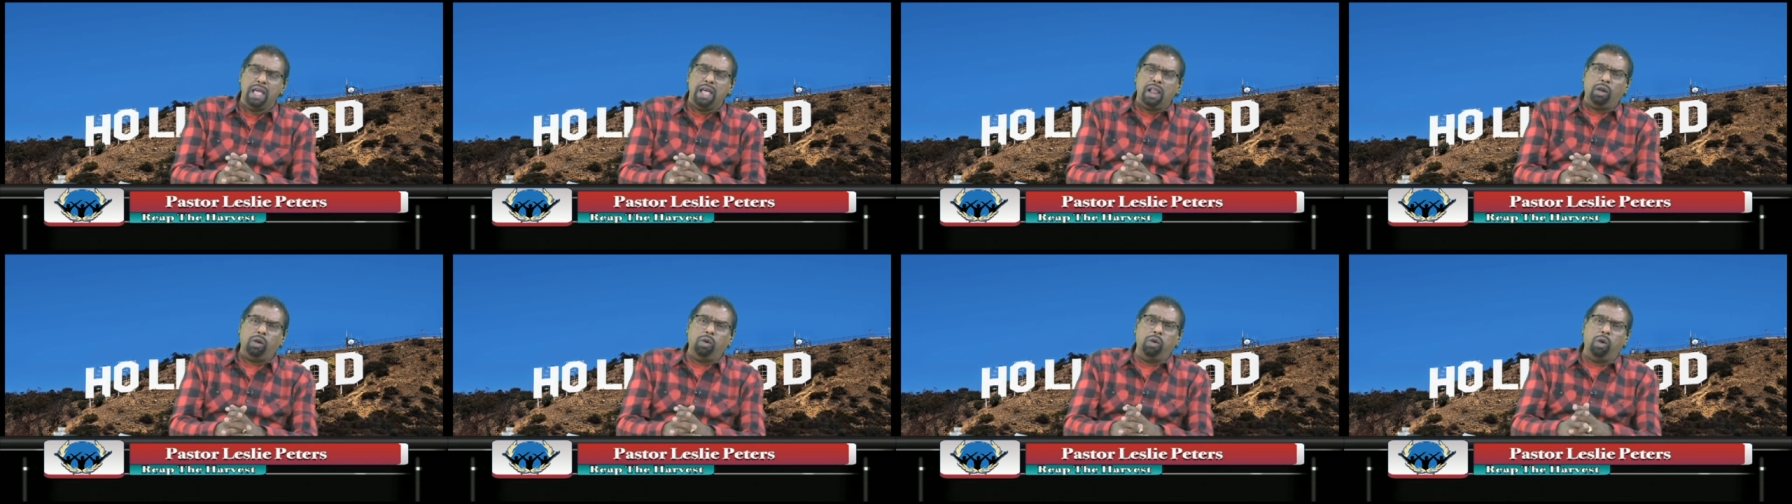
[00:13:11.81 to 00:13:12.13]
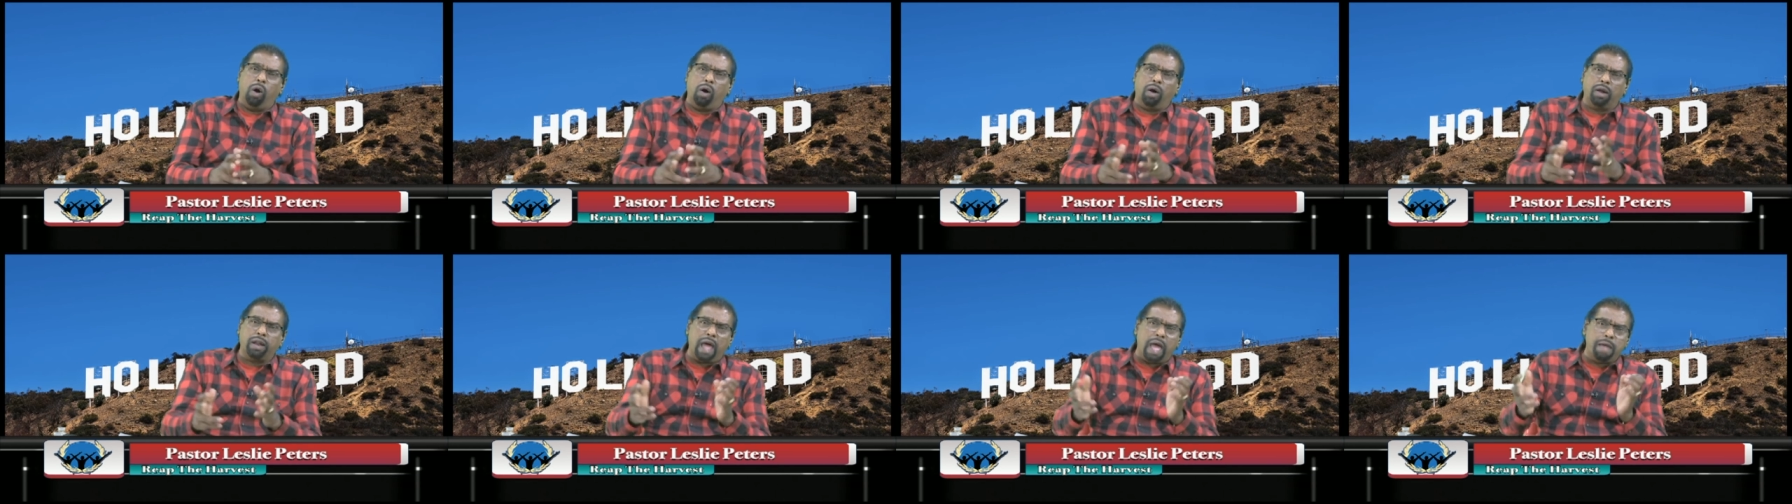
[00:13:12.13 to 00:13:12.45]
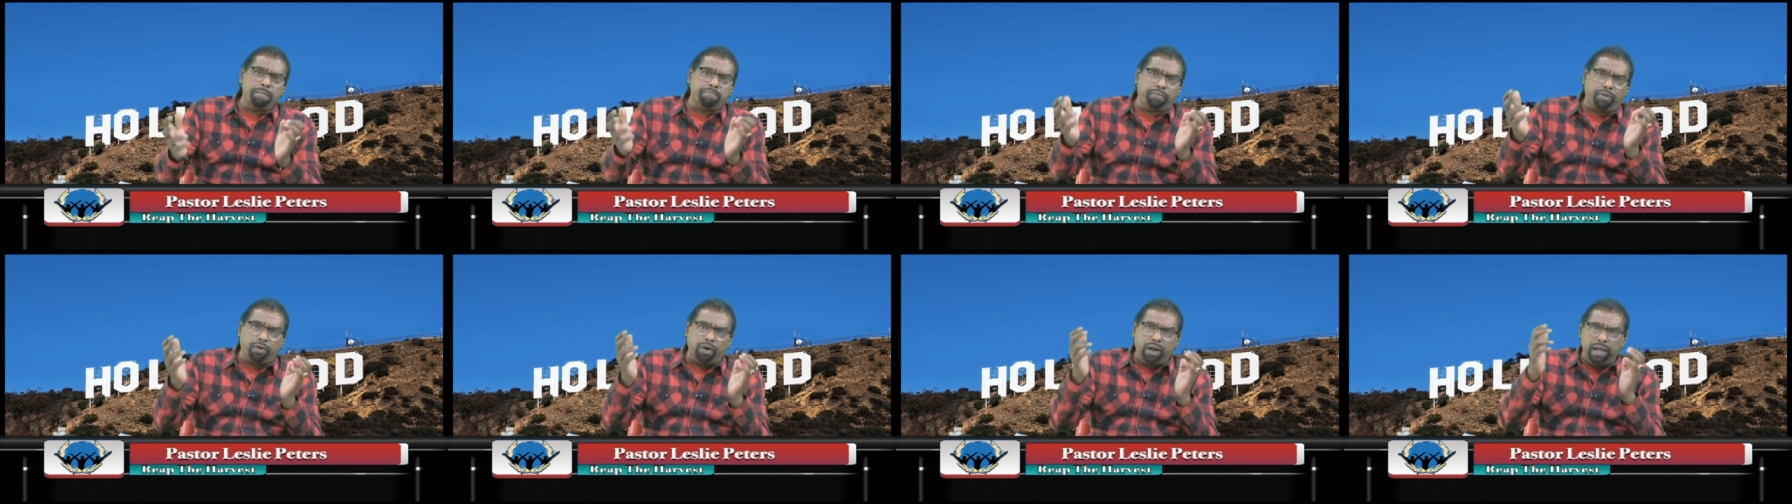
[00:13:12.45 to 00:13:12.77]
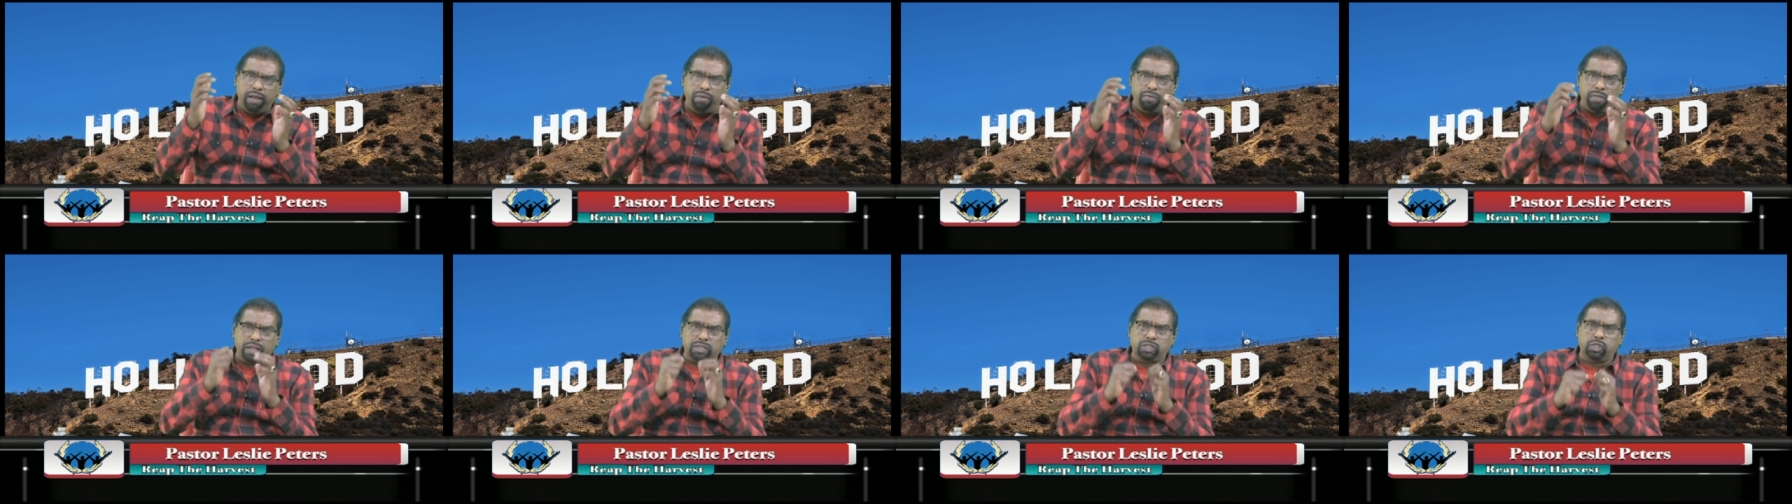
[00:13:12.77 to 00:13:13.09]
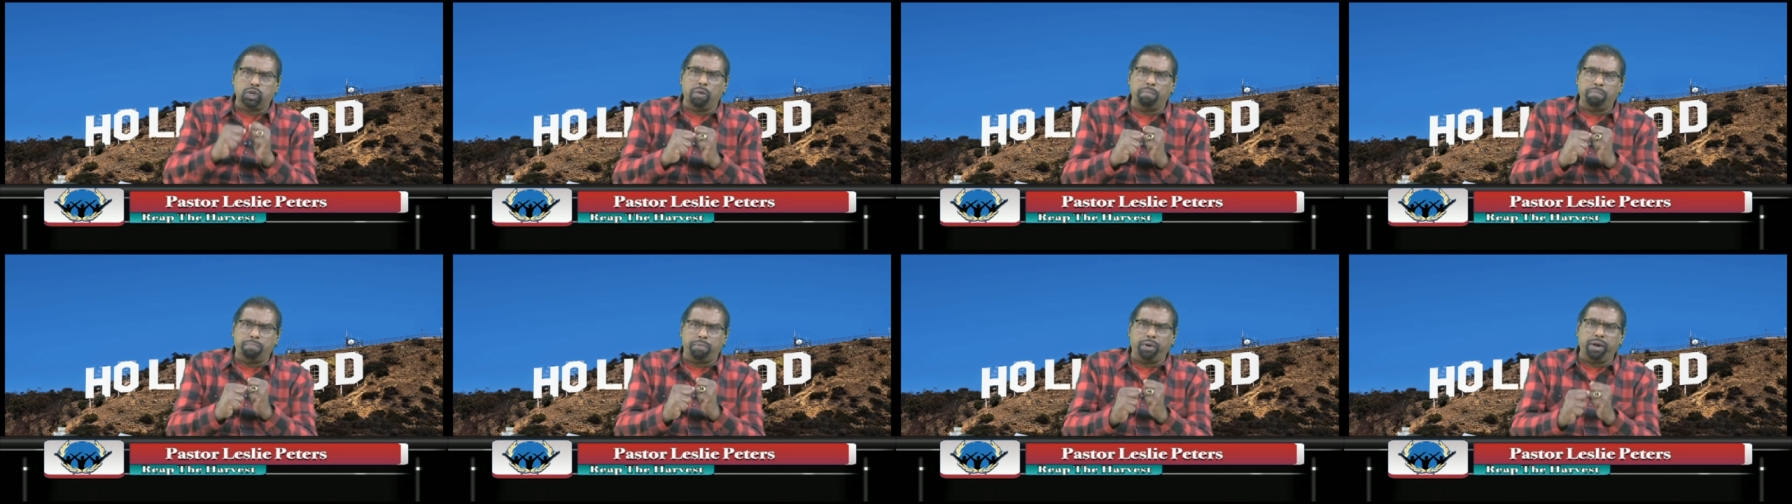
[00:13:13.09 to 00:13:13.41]
Lord, I pray that
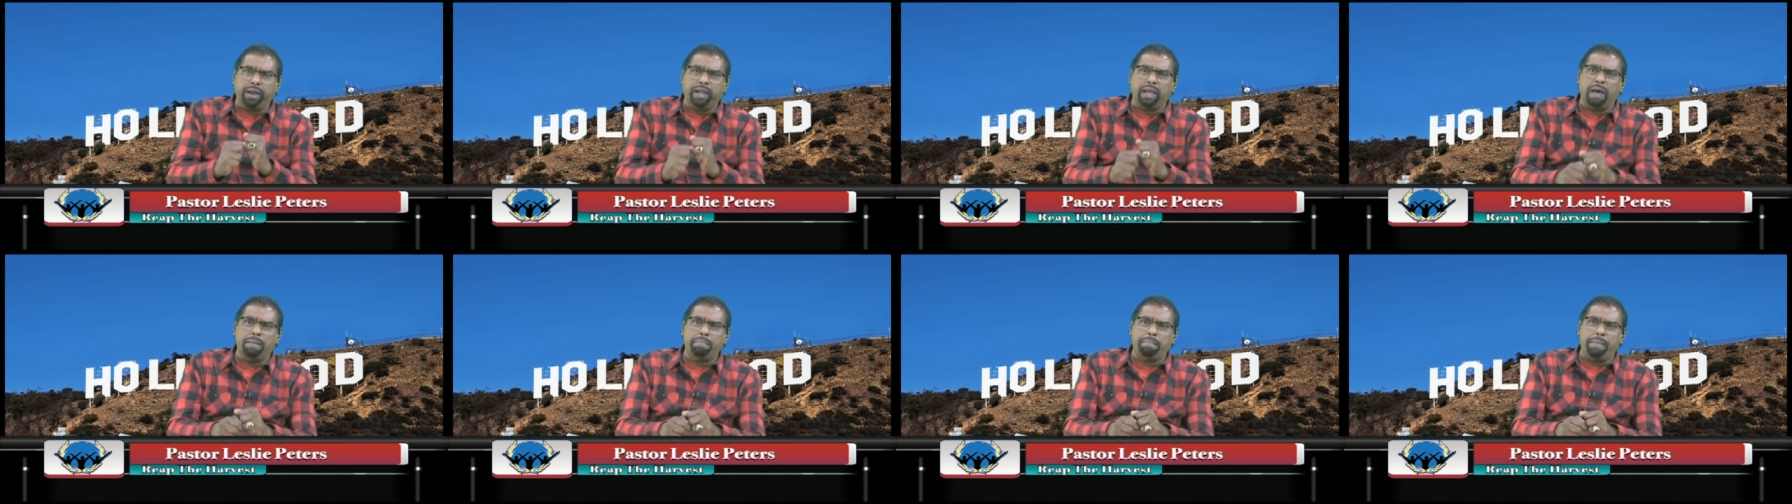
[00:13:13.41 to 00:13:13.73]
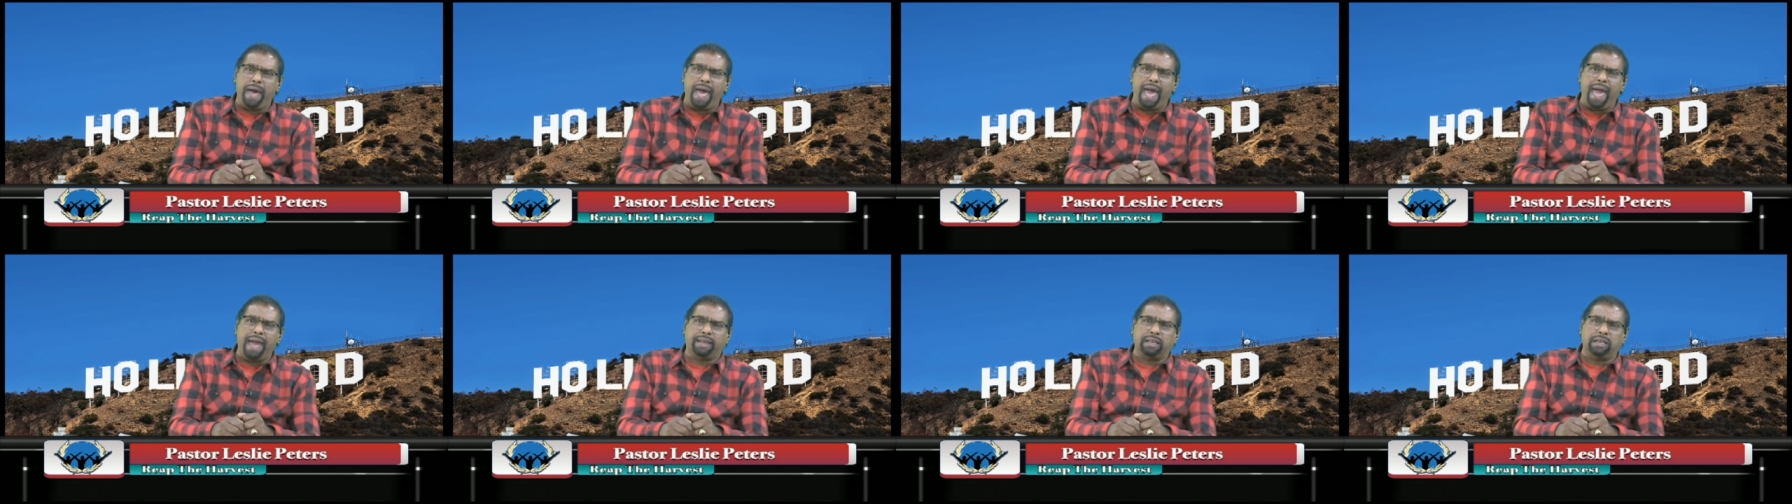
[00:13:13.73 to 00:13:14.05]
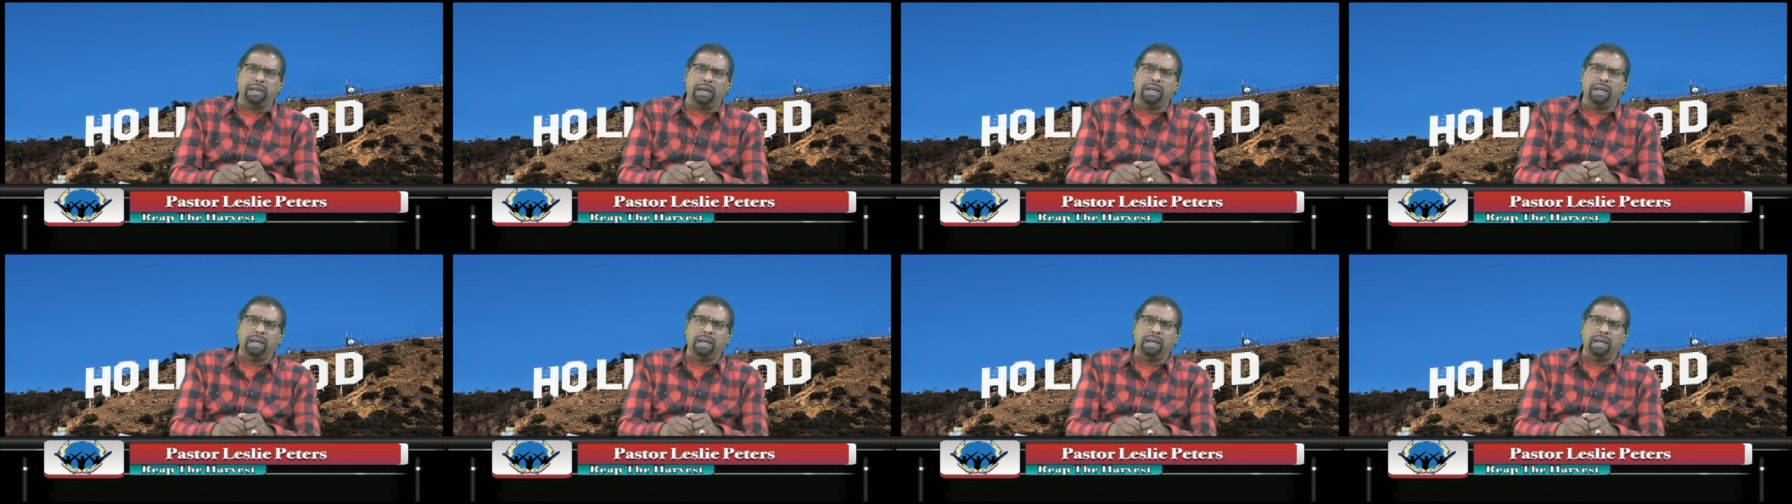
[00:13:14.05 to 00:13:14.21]
you bring her back